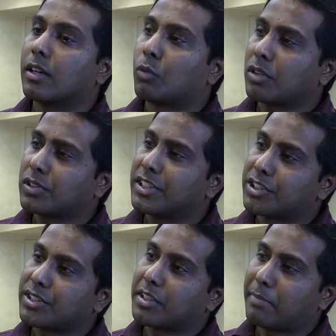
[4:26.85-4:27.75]
What was
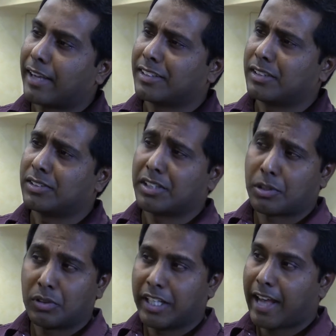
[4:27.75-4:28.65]
interesting back then is there
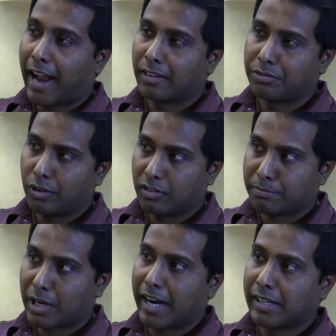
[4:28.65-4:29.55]
were only a handful
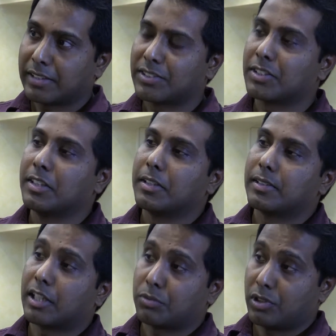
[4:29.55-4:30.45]
of brands
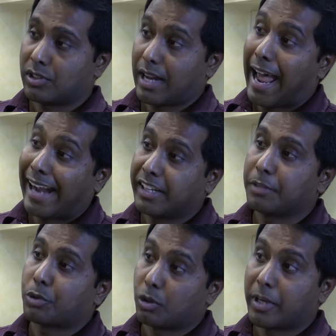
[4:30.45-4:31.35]
that were
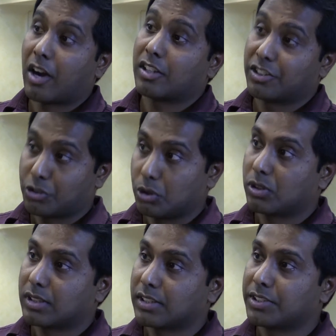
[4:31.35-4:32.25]
adding probiotics to
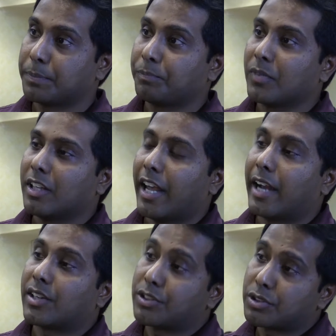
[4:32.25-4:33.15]
yogurts.
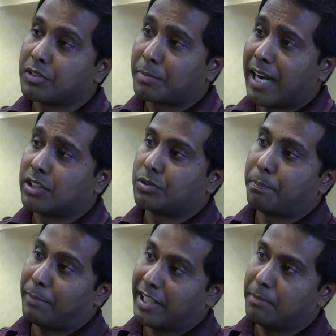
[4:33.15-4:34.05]
And rest of the brands were
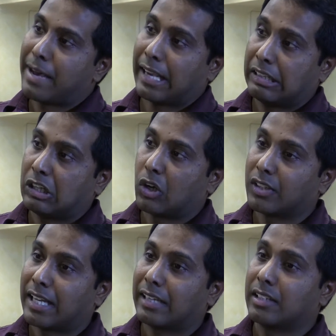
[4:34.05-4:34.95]
piggybacking
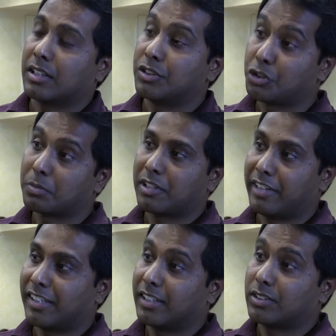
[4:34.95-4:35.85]
on that consumer
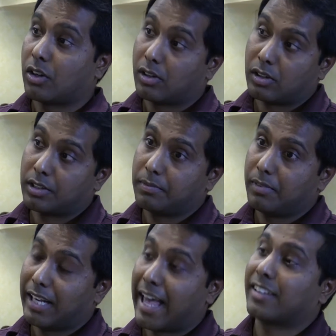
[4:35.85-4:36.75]
awareness or
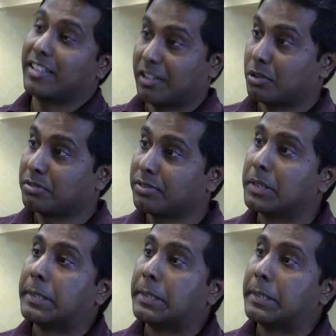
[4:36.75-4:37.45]
lack thereof.